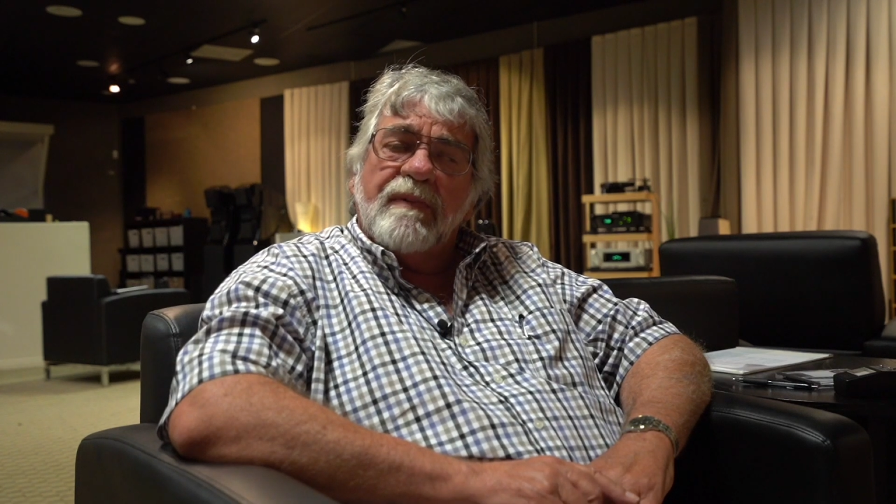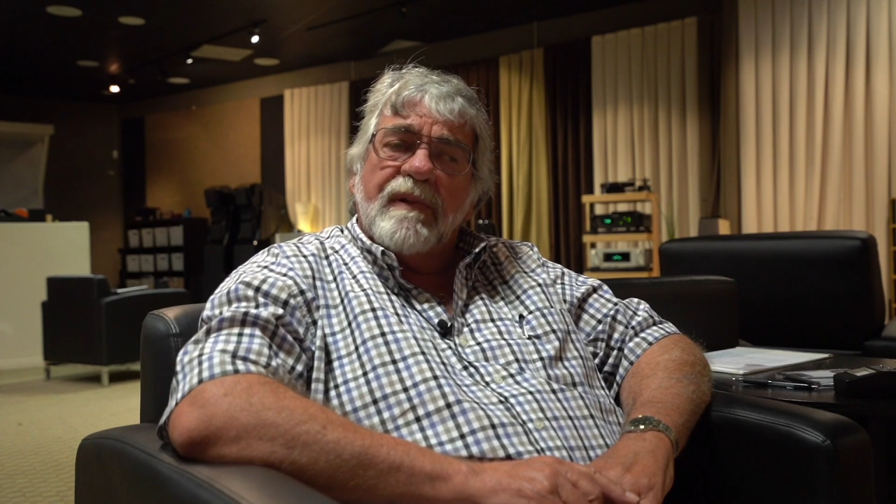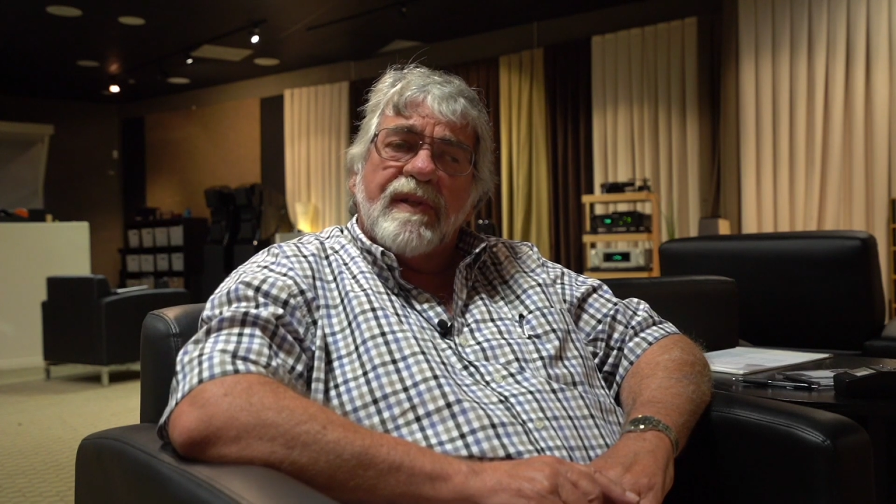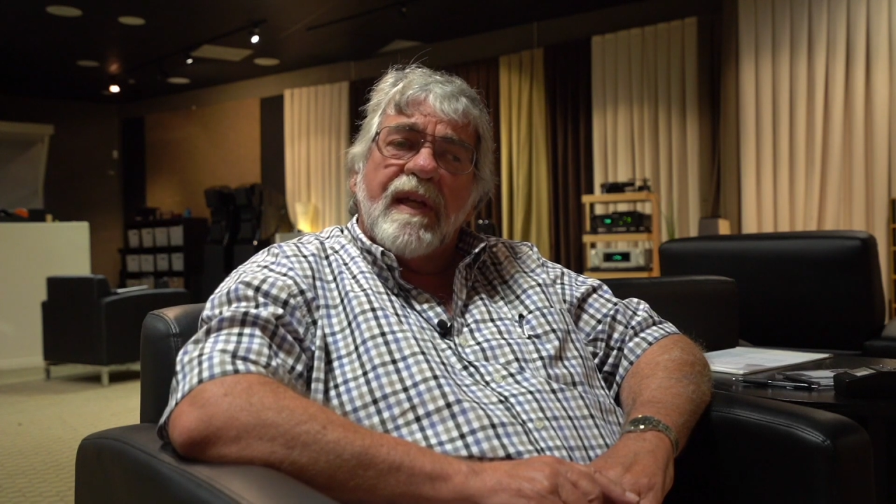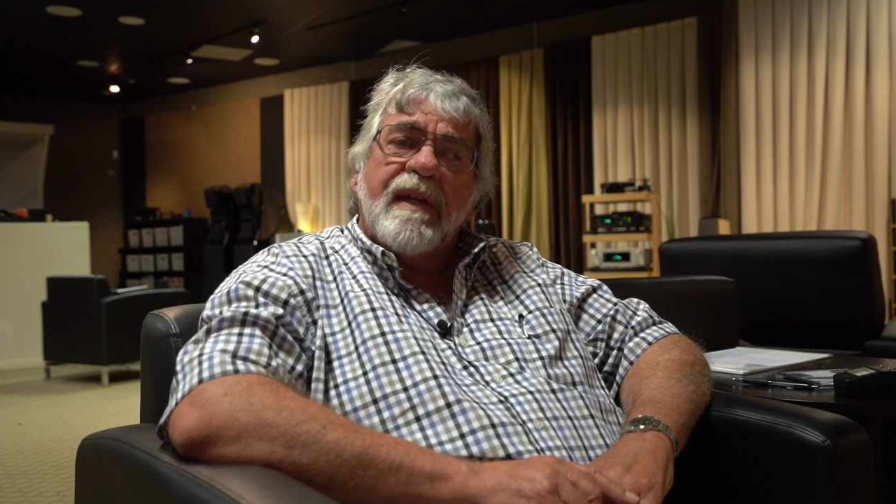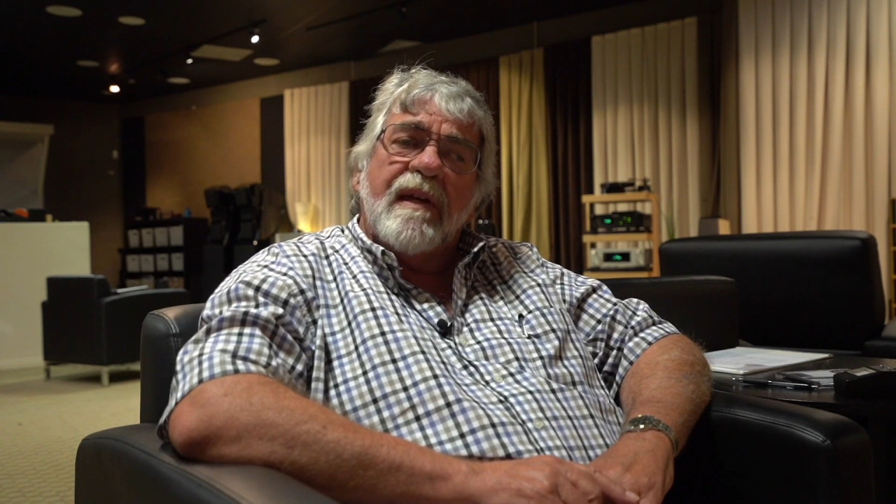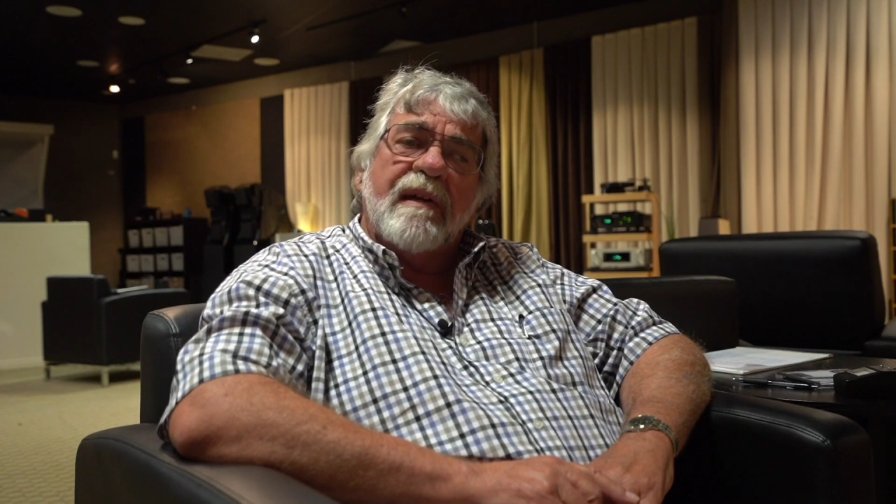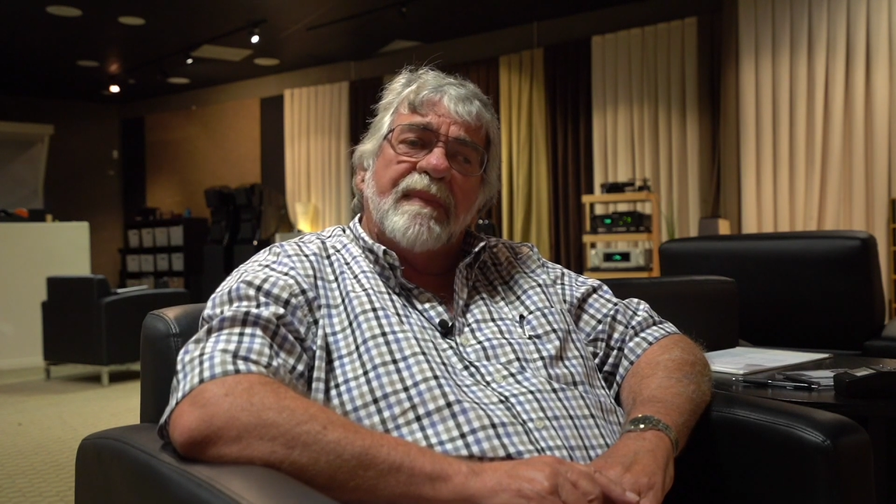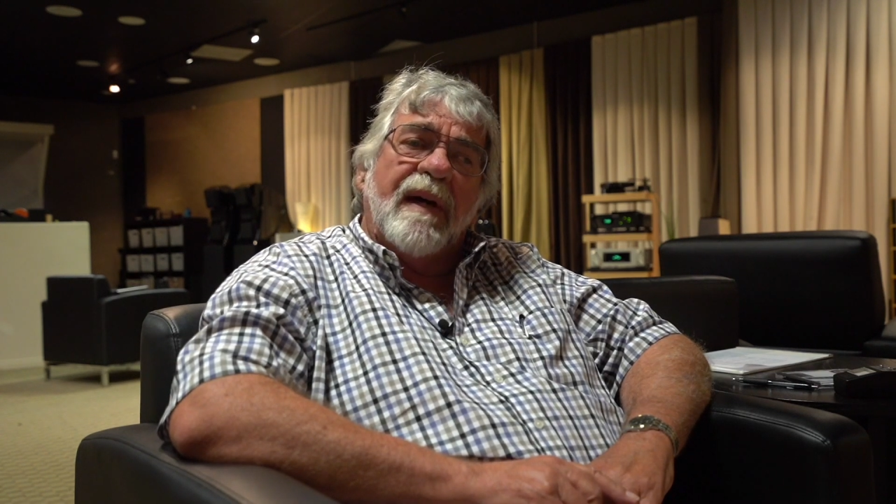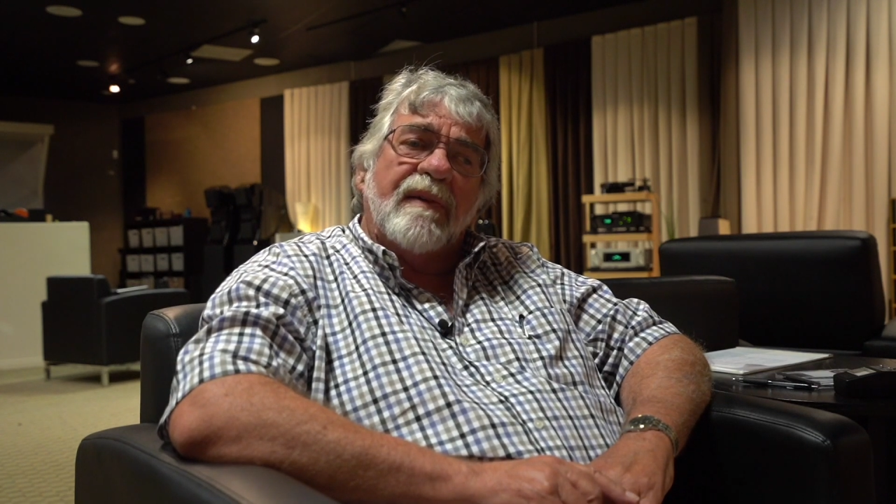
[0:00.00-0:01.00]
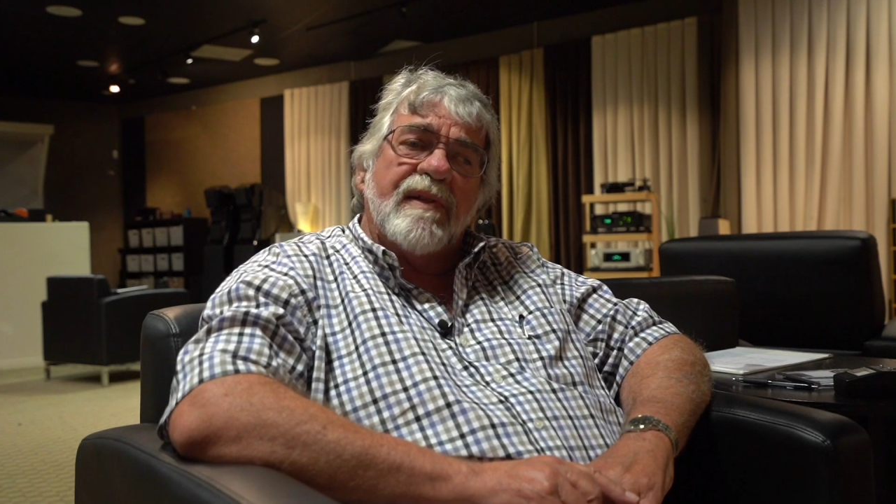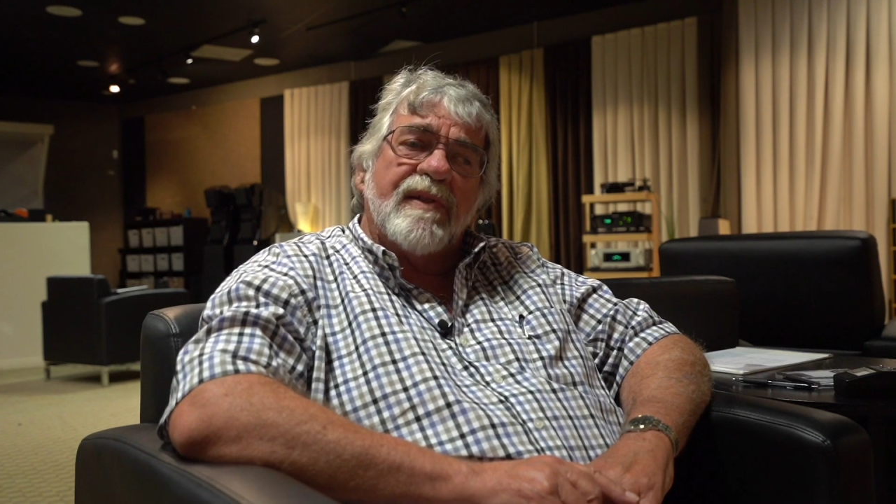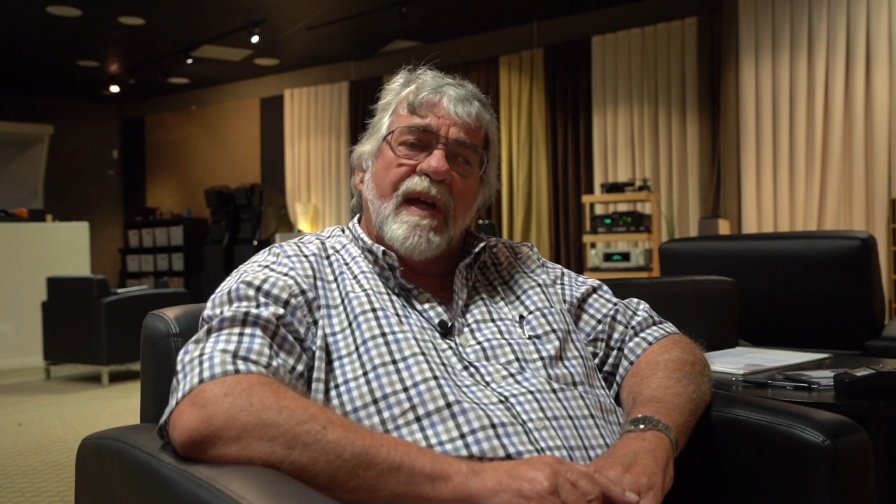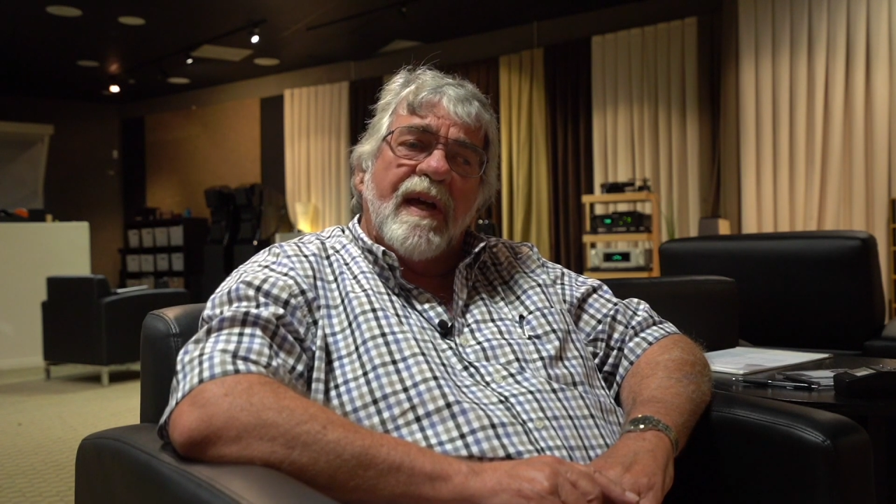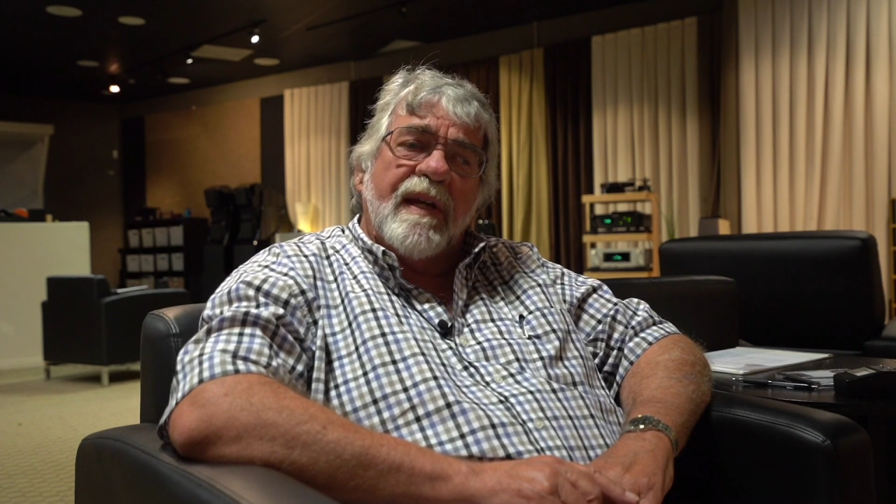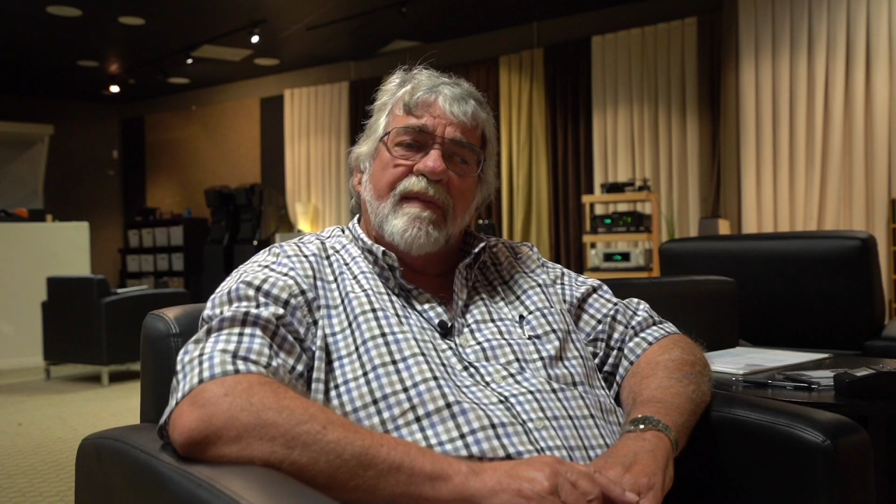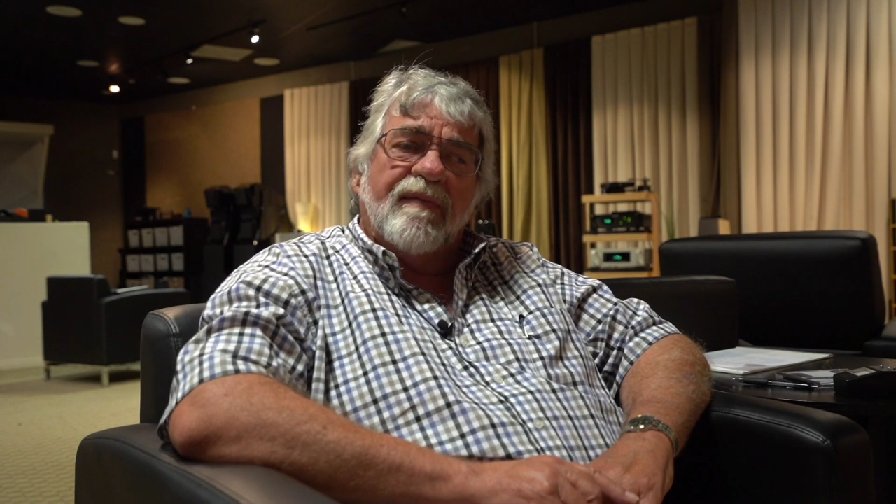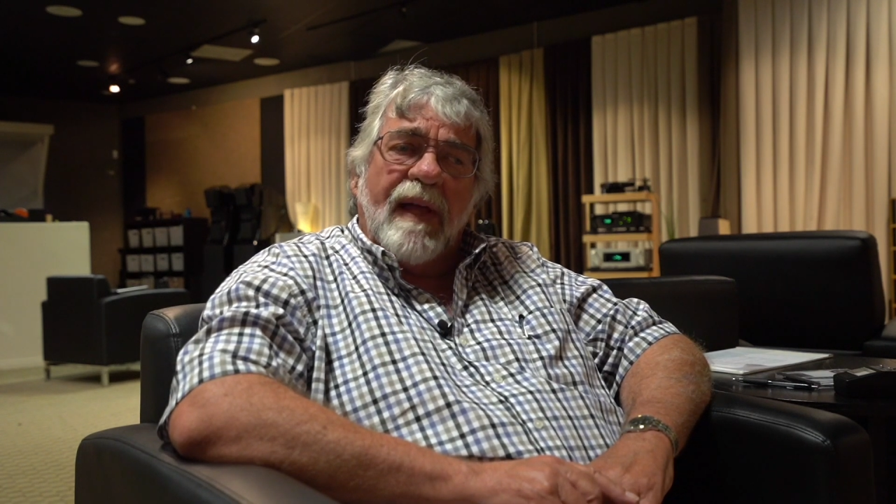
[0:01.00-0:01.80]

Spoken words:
I was thinking about designing